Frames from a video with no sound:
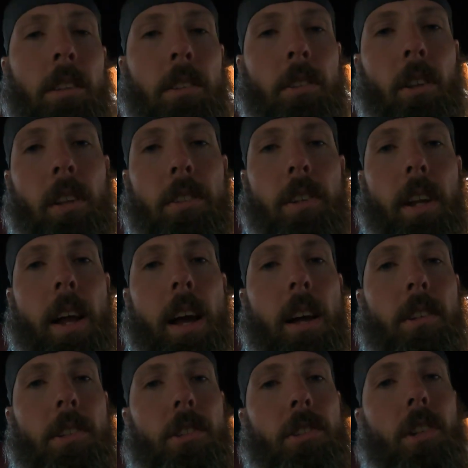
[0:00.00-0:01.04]
So let's get out
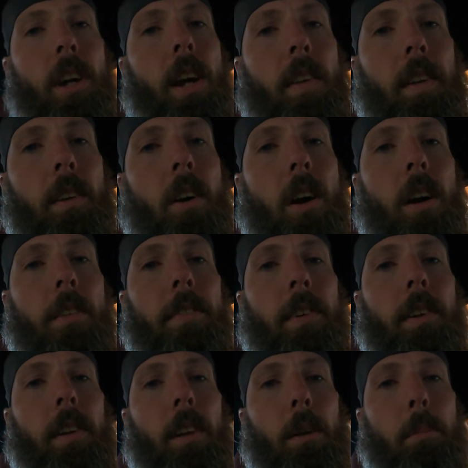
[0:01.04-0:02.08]
and just check on the car for
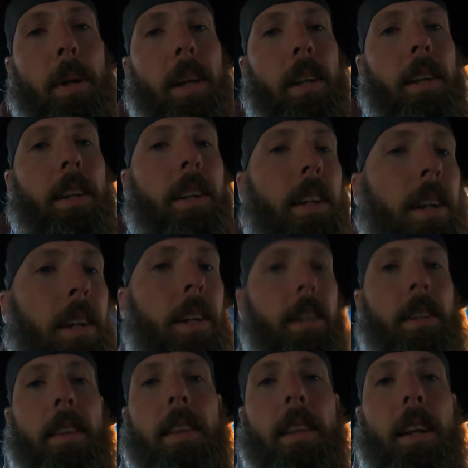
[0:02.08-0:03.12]
a little bit, and
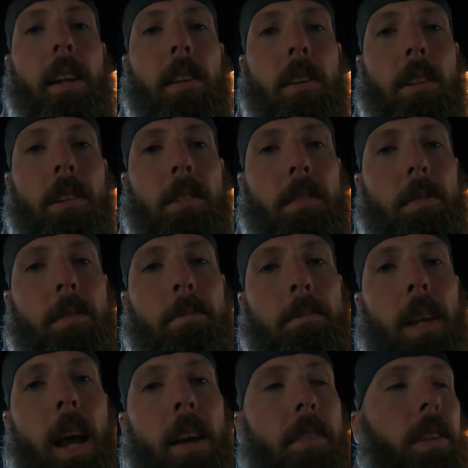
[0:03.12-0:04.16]
then I'll dive